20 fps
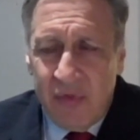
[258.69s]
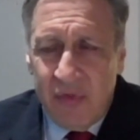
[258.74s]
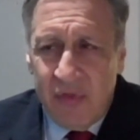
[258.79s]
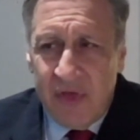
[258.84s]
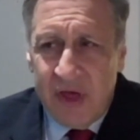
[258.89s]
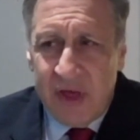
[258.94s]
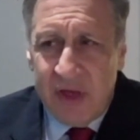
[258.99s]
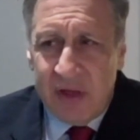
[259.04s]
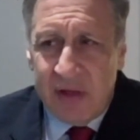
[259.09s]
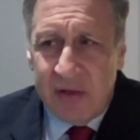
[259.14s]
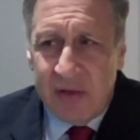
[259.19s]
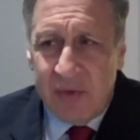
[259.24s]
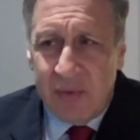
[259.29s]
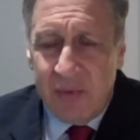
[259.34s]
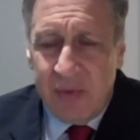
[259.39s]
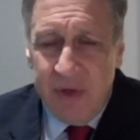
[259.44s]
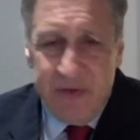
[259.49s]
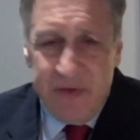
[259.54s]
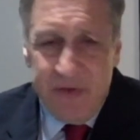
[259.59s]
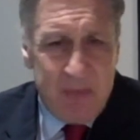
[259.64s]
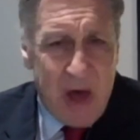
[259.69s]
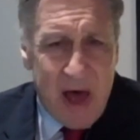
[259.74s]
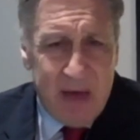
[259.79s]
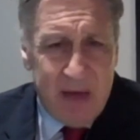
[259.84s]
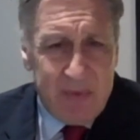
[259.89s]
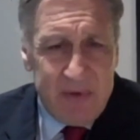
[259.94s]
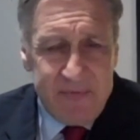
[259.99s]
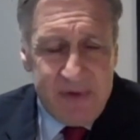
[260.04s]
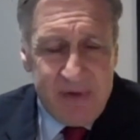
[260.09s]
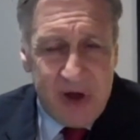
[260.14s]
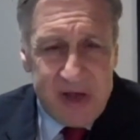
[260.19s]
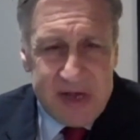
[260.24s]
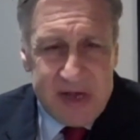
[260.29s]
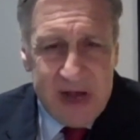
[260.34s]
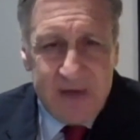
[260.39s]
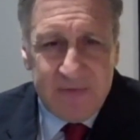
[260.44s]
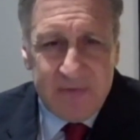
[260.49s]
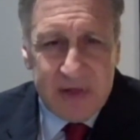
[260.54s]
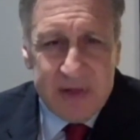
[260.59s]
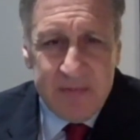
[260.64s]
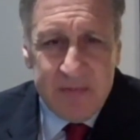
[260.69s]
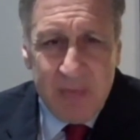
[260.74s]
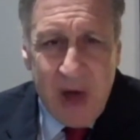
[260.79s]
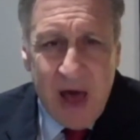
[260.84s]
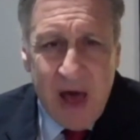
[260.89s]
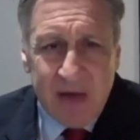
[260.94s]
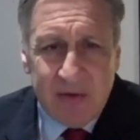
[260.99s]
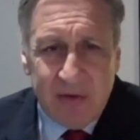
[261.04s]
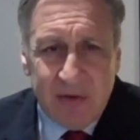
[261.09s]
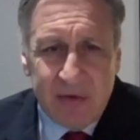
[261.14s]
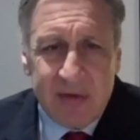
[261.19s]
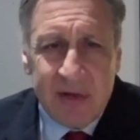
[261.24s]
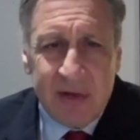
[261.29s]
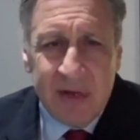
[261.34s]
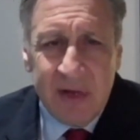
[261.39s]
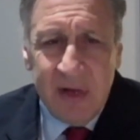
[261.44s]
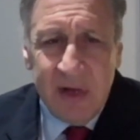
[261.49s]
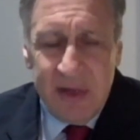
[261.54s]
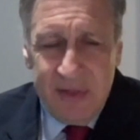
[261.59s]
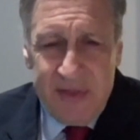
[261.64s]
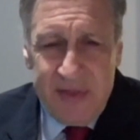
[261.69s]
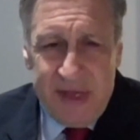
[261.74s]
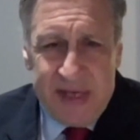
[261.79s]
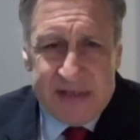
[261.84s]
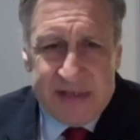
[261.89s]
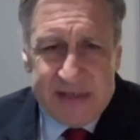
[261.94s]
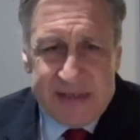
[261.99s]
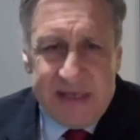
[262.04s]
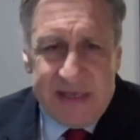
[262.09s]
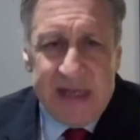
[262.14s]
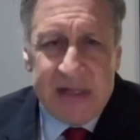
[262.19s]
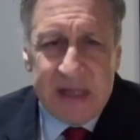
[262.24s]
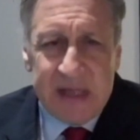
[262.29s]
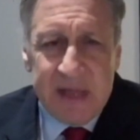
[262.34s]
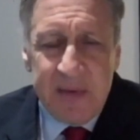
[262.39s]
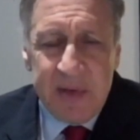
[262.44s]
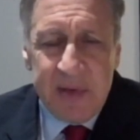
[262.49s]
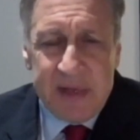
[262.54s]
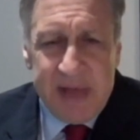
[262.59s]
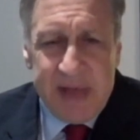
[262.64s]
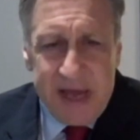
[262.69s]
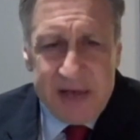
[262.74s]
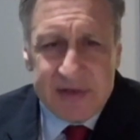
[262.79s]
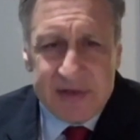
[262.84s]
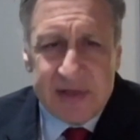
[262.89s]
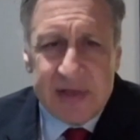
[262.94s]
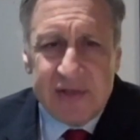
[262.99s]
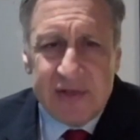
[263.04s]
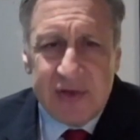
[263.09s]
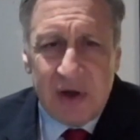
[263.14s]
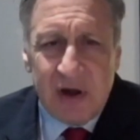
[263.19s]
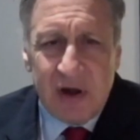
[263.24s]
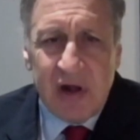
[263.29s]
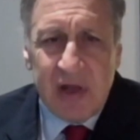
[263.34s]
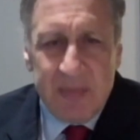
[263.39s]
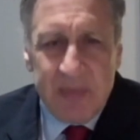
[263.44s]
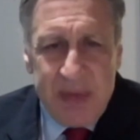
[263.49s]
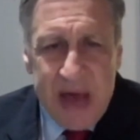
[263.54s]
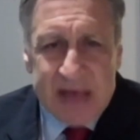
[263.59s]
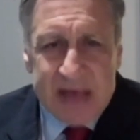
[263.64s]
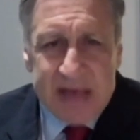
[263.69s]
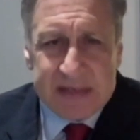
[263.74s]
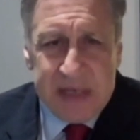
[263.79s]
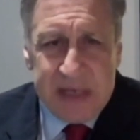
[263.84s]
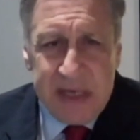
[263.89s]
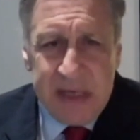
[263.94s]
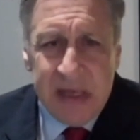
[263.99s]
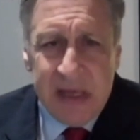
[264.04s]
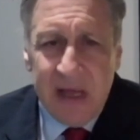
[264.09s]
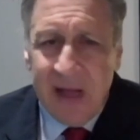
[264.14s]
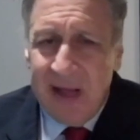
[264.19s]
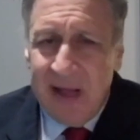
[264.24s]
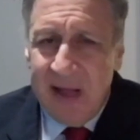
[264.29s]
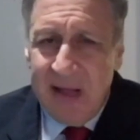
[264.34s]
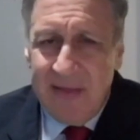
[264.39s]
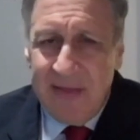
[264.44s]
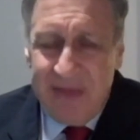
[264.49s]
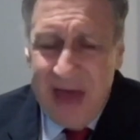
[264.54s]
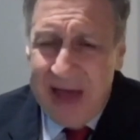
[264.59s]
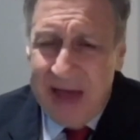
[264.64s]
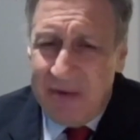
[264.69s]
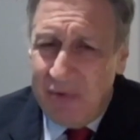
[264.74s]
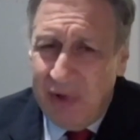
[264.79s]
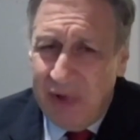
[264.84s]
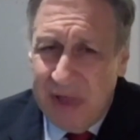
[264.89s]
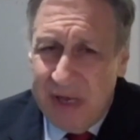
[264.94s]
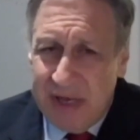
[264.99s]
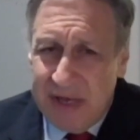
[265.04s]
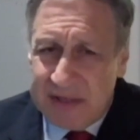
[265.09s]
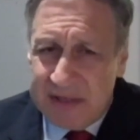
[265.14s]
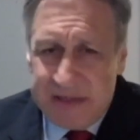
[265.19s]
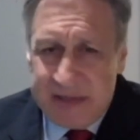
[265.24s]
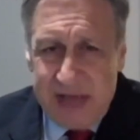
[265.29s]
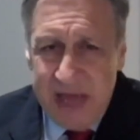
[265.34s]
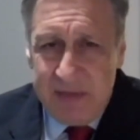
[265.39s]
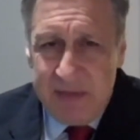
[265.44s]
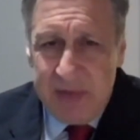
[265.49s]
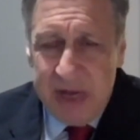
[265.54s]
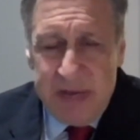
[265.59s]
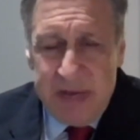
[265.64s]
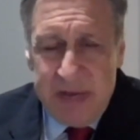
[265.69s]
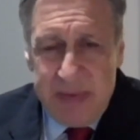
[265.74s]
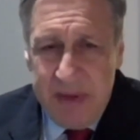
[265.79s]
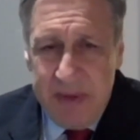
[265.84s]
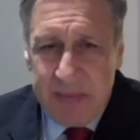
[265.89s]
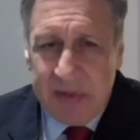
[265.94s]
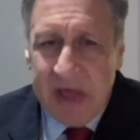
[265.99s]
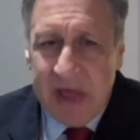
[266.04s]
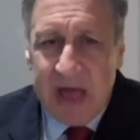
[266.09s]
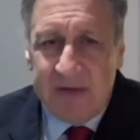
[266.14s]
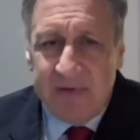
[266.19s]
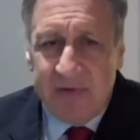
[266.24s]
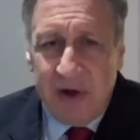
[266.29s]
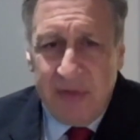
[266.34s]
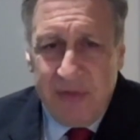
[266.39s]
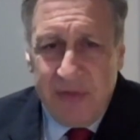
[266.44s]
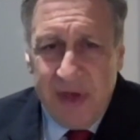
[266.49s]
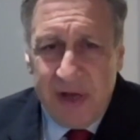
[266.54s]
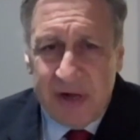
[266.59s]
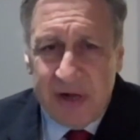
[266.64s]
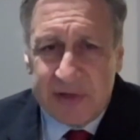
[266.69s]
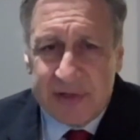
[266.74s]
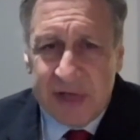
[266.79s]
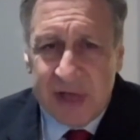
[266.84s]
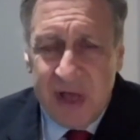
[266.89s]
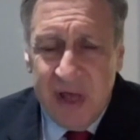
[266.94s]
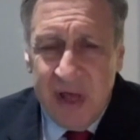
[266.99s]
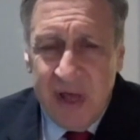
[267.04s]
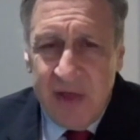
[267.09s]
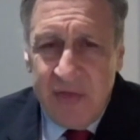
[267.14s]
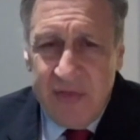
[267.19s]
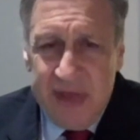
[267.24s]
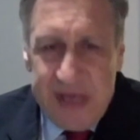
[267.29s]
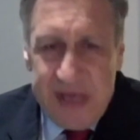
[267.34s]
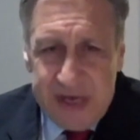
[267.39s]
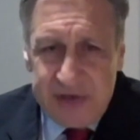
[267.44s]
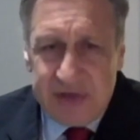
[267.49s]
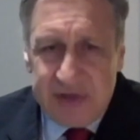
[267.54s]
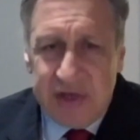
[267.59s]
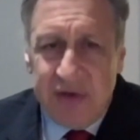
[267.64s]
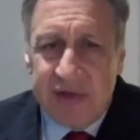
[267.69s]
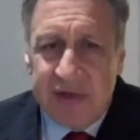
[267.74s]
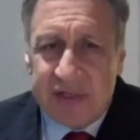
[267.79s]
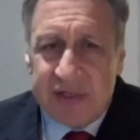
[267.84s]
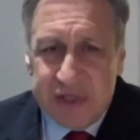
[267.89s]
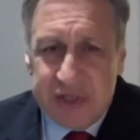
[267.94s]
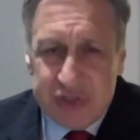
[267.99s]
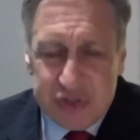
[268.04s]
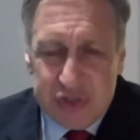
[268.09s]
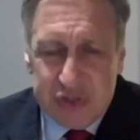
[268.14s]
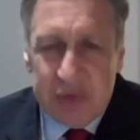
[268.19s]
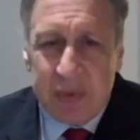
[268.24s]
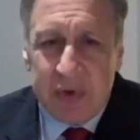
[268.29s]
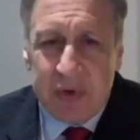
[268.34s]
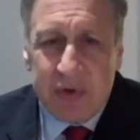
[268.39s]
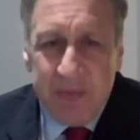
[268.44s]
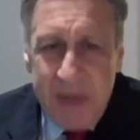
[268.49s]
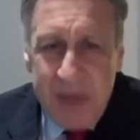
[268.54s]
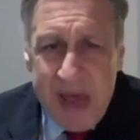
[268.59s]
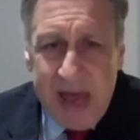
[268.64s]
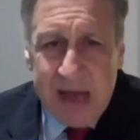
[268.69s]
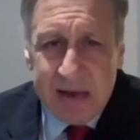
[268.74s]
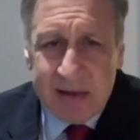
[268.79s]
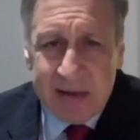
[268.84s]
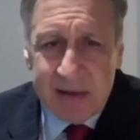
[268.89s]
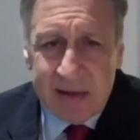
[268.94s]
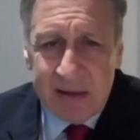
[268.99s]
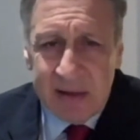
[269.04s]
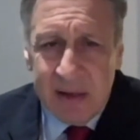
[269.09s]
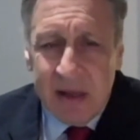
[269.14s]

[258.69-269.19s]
the we've mo- we've very carefully modeled these seat limitations on our capacity. That really doesn't take many people out of our theaters. The issue is consumer right. demand,